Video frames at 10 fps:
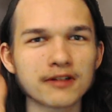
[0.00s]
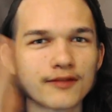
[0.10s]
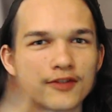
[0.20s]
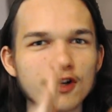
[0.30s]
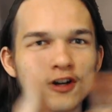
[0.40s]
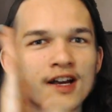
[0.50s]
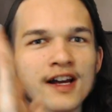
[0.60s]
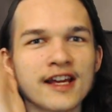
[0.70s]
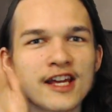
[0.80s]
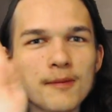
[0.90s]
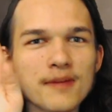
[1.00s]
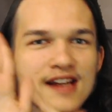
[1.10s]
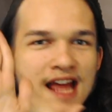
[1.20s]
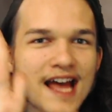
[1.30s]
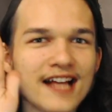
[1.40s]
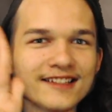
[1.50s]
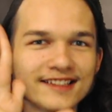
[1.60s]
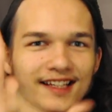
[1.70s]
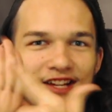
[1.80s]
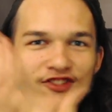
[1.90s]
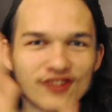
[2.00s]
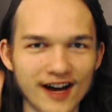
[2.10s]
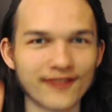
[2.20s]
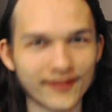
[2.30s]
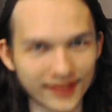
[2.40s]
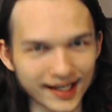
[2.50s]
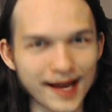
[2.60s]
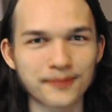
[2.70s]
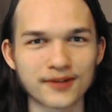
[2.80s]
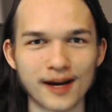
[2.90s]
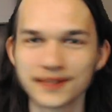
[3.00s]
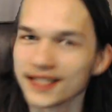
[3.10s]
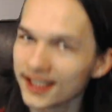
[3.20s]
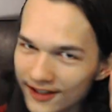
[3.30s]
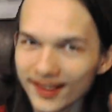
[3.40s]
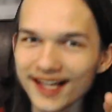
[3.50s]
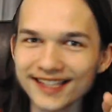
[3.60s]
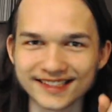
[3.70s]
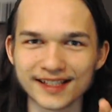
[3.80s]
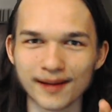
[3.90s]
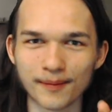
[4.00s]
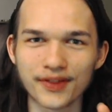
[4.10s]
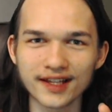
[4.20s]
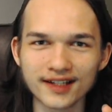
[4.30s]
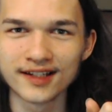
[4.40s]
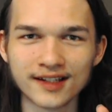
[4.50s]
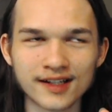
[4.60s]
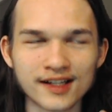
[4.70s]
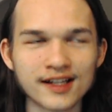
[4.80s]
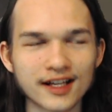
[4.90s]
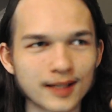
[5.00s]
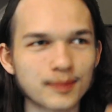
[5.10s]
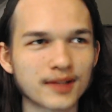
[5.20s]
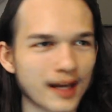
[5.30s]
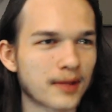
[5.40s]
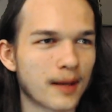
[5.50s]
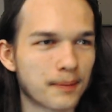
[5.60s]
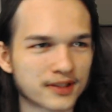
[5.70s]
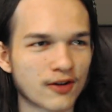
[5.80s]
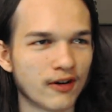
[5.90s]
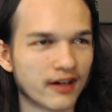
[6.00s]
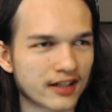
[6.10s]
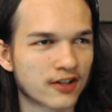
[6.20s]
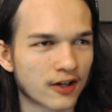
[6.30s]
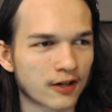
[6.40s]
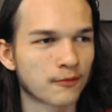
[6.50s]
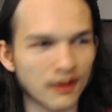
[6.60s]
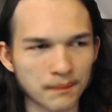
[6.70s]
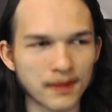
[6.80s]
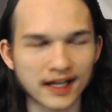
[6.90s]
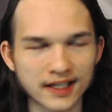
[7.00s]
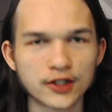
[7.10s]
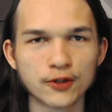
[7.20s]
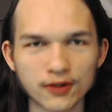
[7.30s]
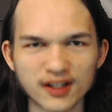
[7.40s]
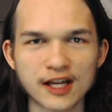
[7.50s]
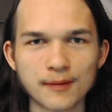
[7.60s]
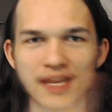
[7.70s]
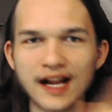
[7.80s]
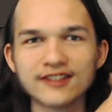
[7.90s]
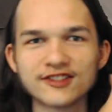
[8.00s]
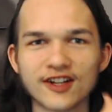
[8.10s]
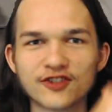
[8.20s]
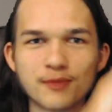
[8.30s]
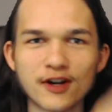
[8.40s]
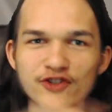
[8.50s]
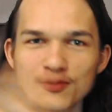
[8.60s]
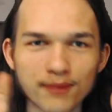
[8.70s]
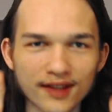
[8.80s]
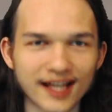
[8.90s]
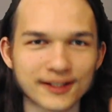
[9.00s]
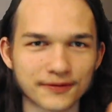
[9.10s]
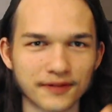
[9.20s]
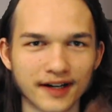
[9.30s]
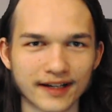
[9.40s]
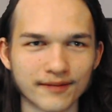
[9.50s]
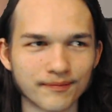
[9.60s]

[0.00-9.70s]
your human hand sludge off of the laptop. So that's something. Except the laptop is going to turn right back into a human hand sludge mess, but that's fine.